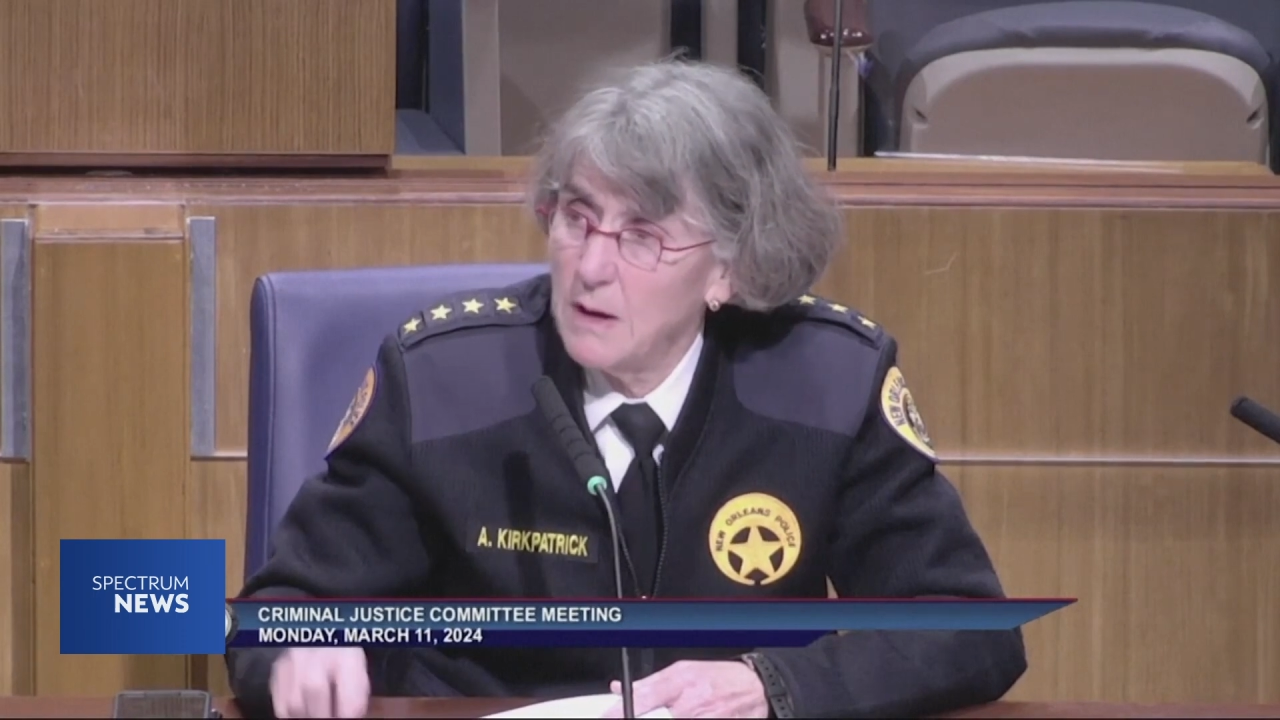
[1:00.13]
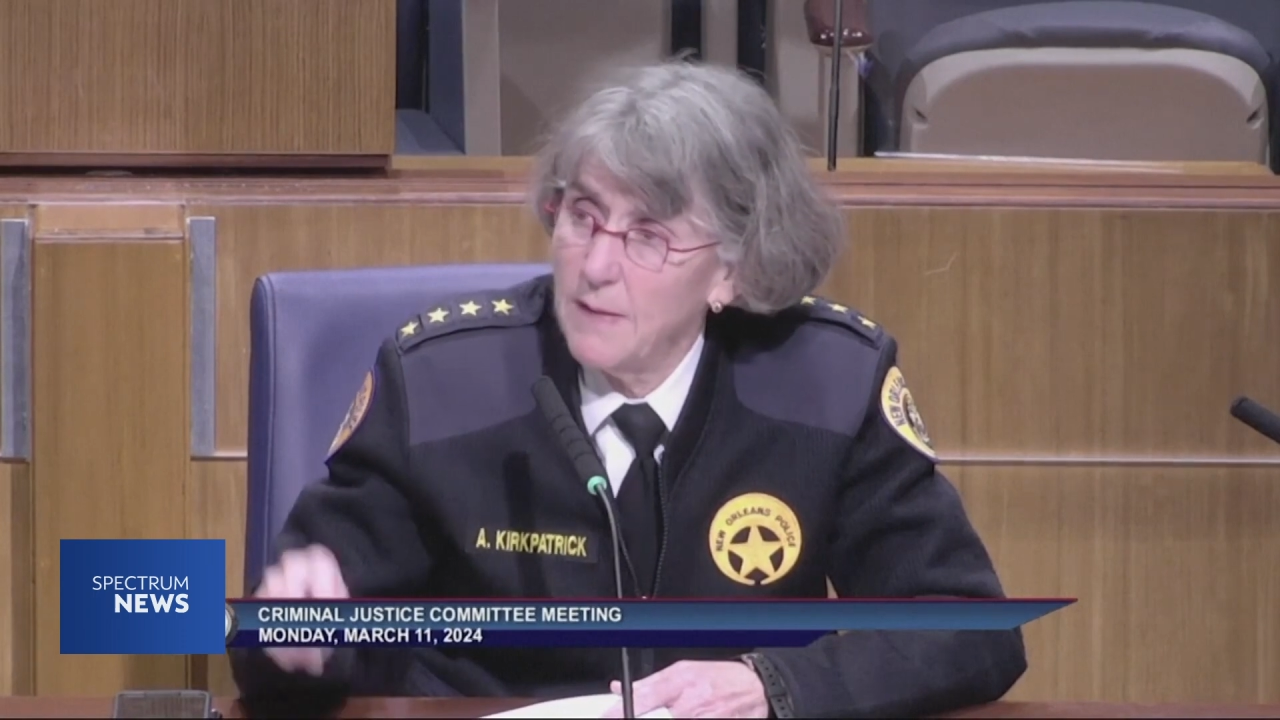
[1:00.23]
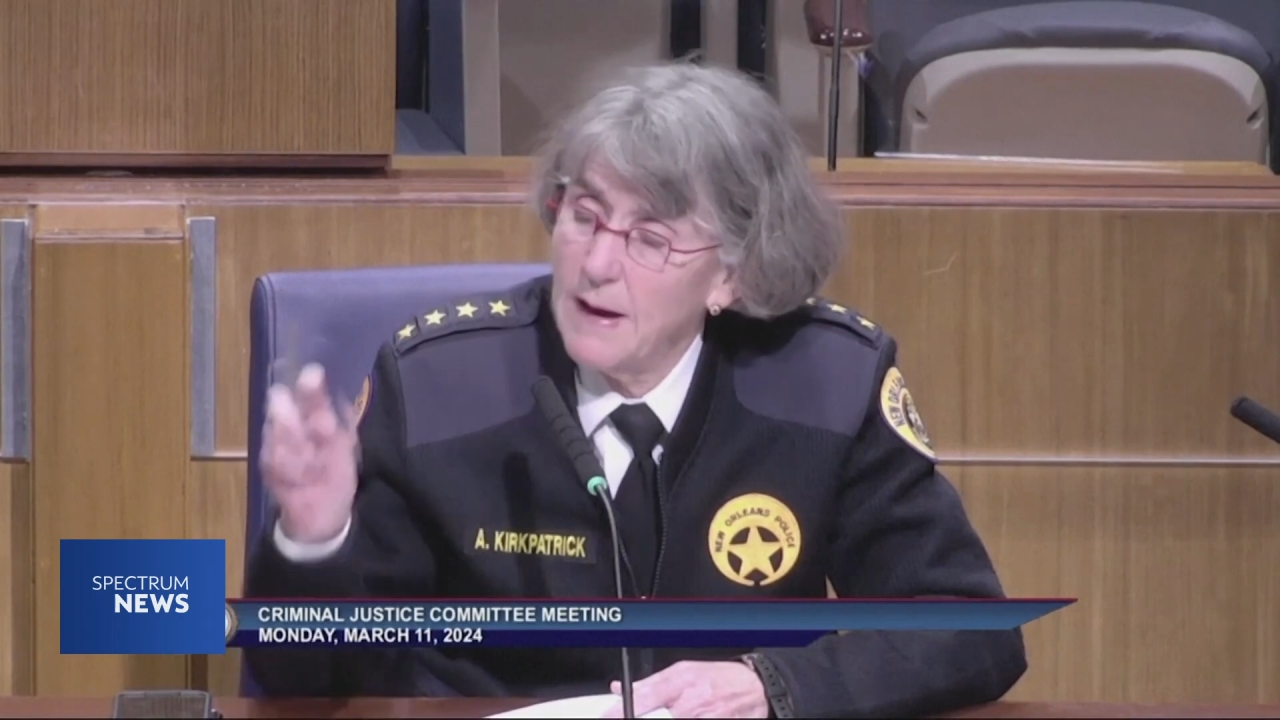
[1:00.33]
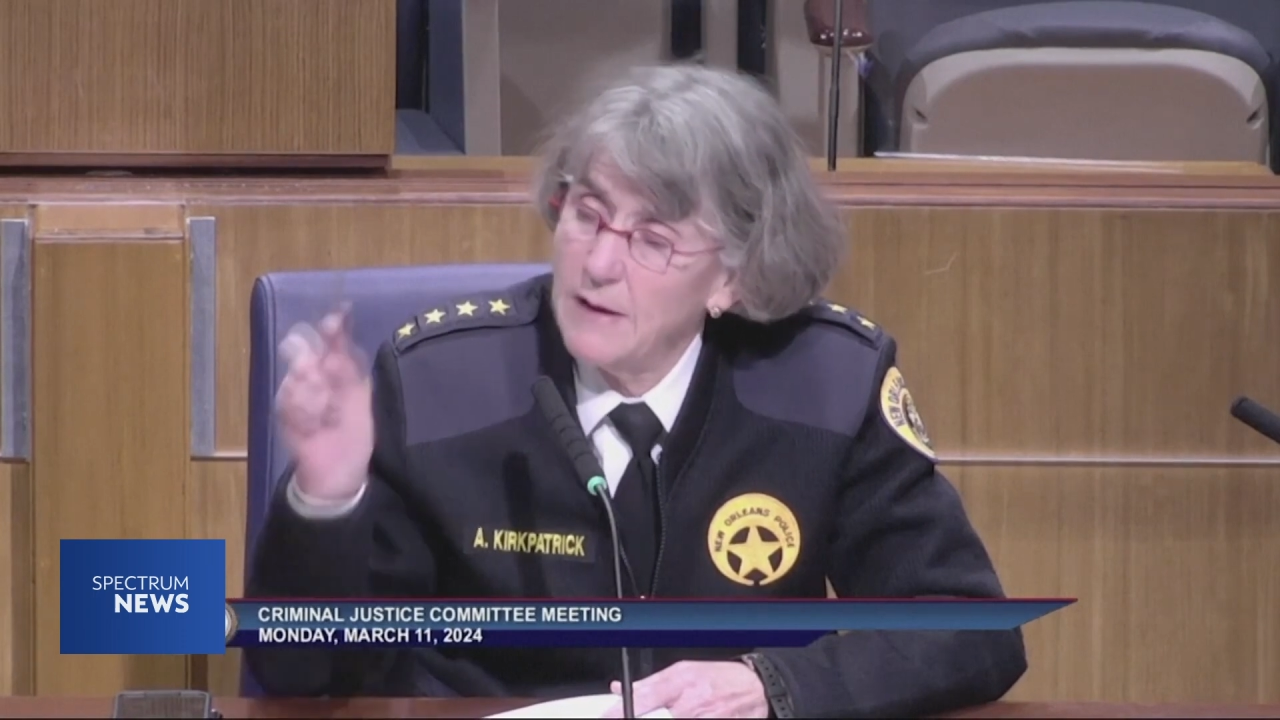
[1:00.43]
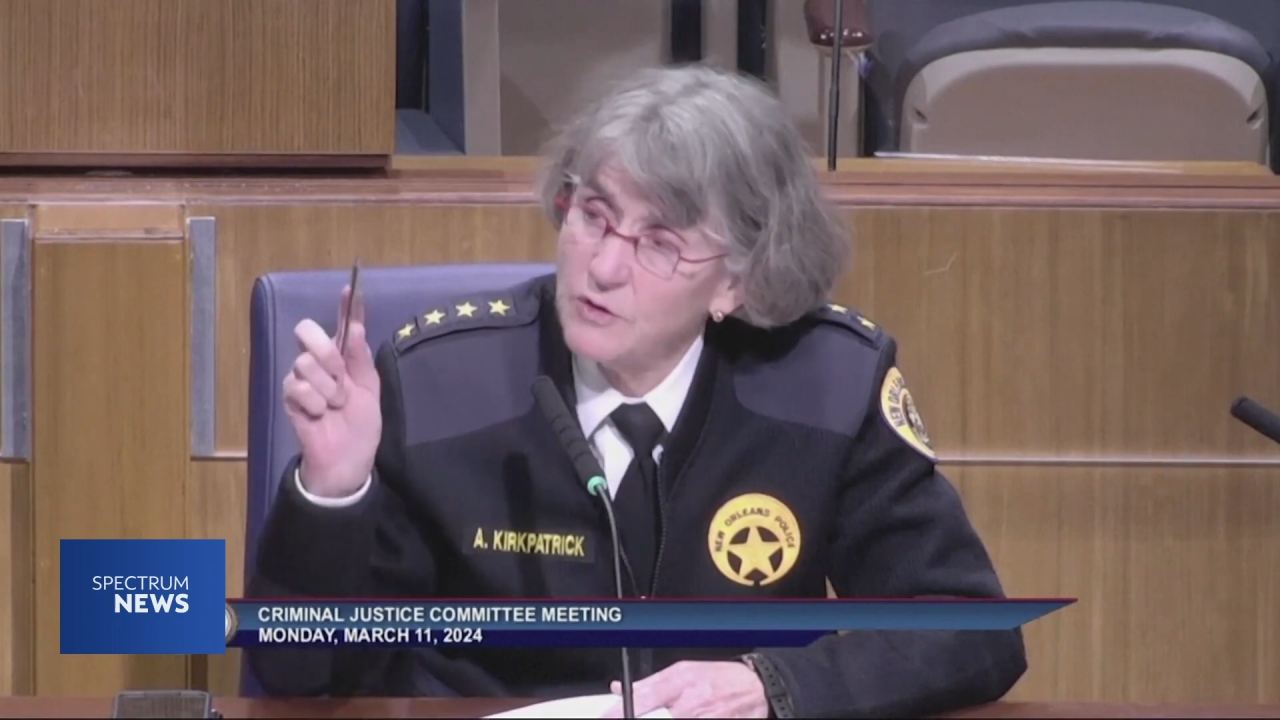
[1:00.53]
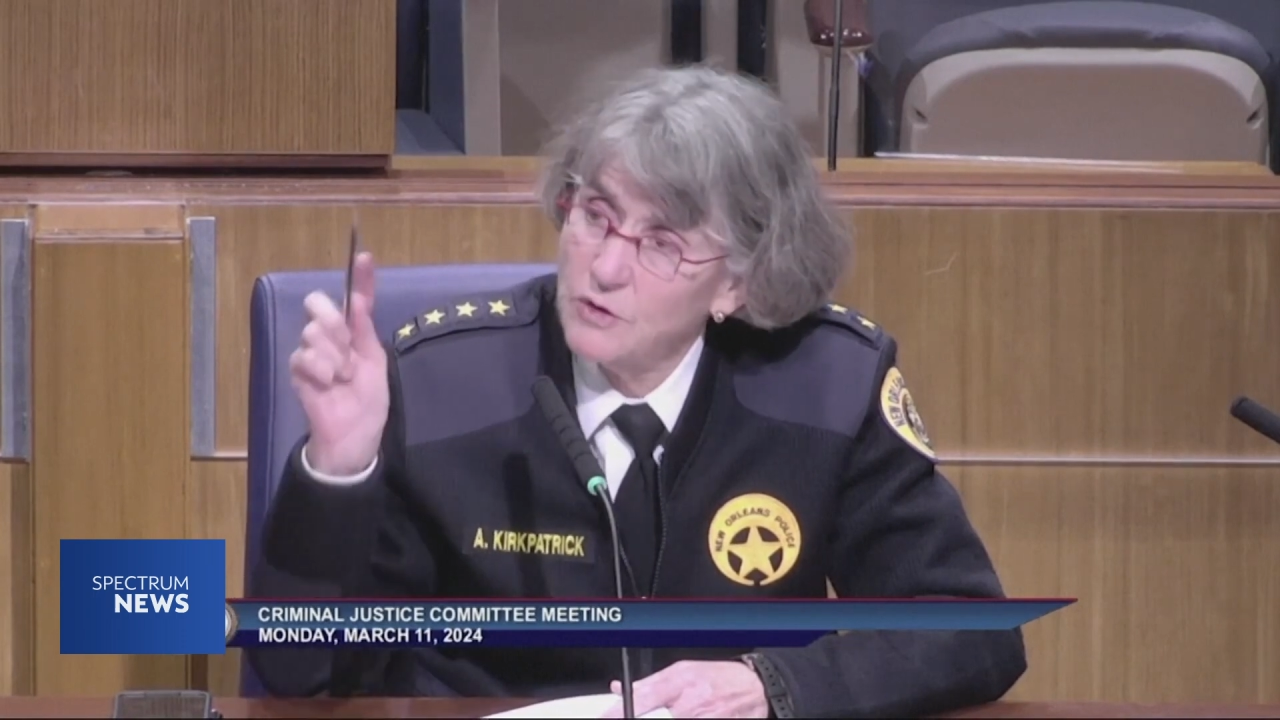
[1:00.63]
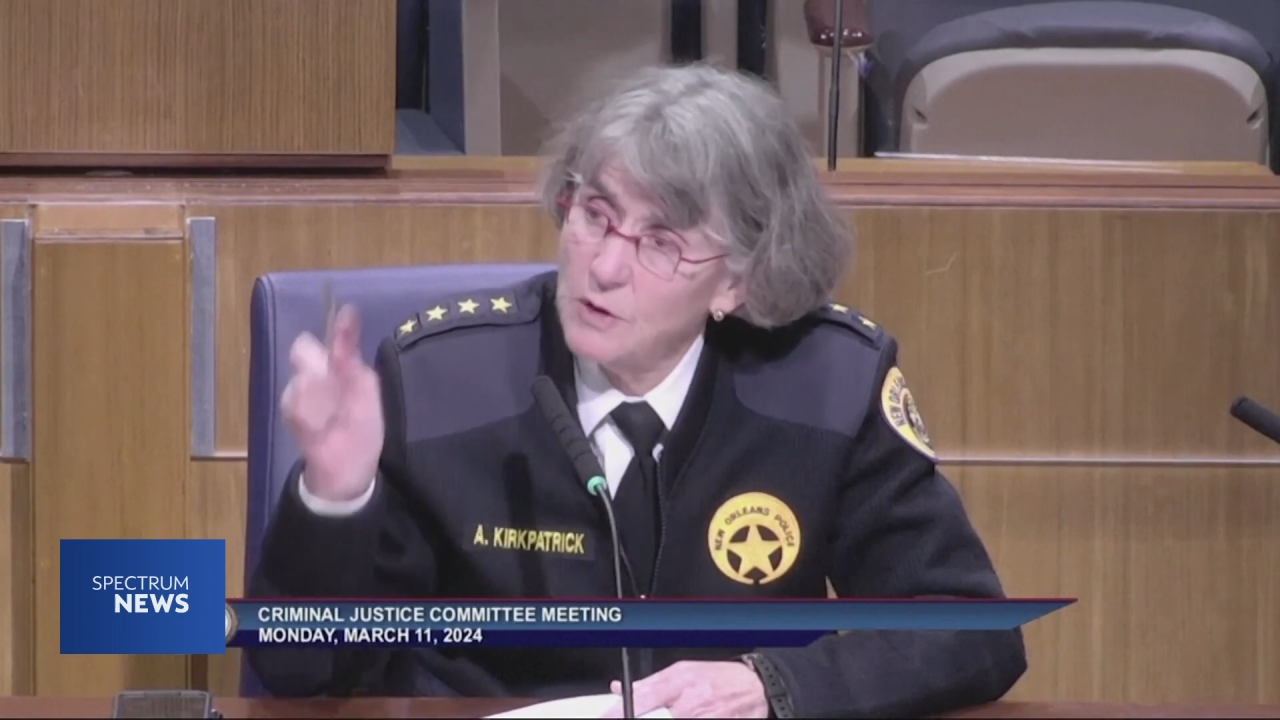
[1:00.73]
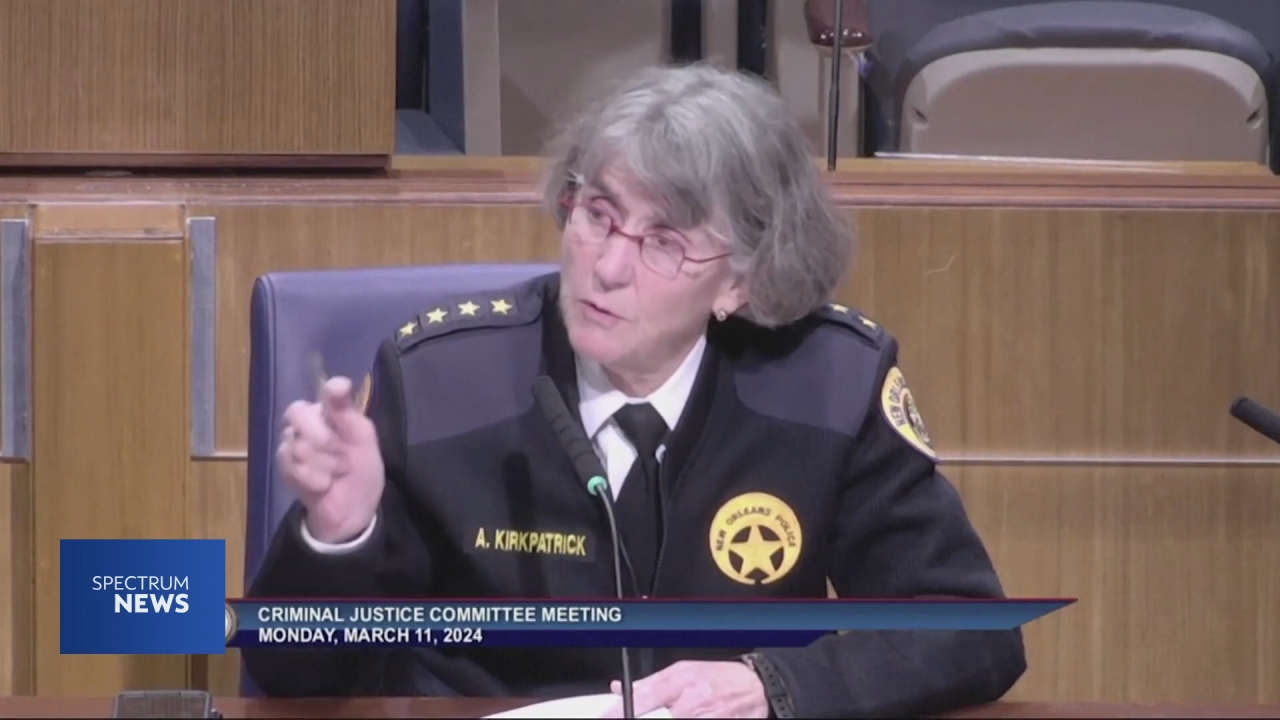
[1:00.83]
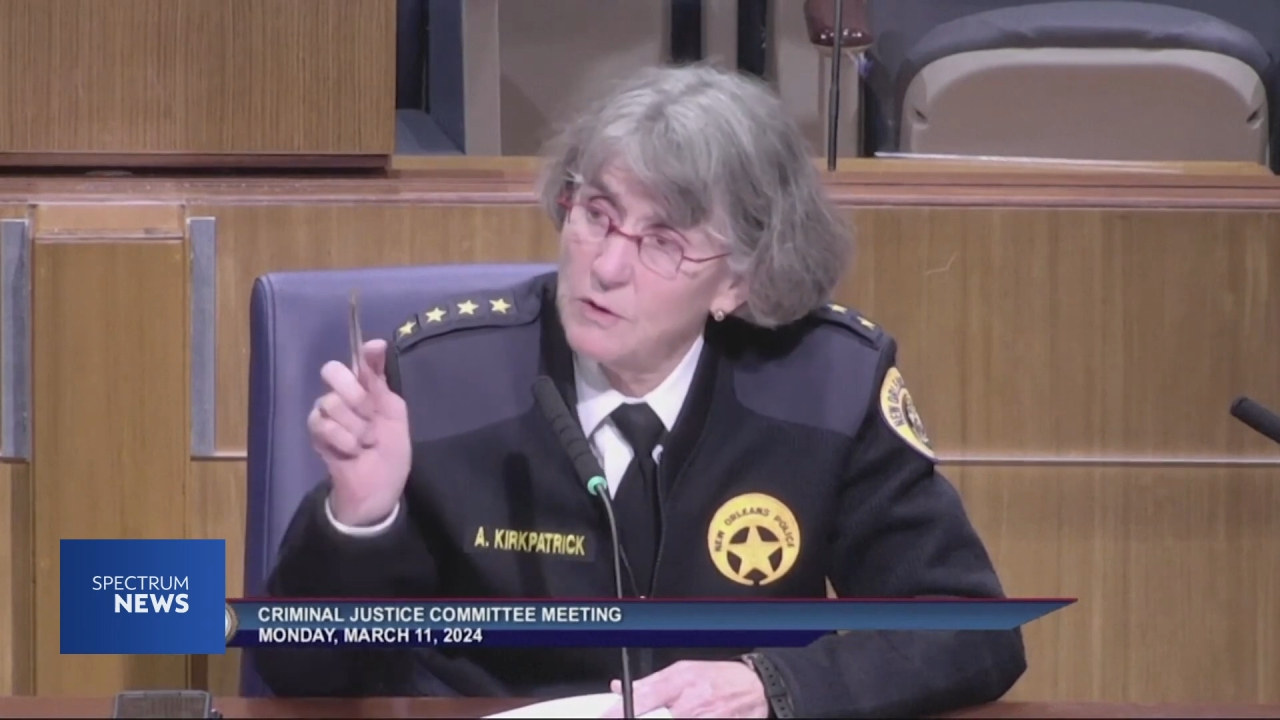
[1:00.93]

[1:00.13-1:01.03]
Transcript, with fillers: and that's no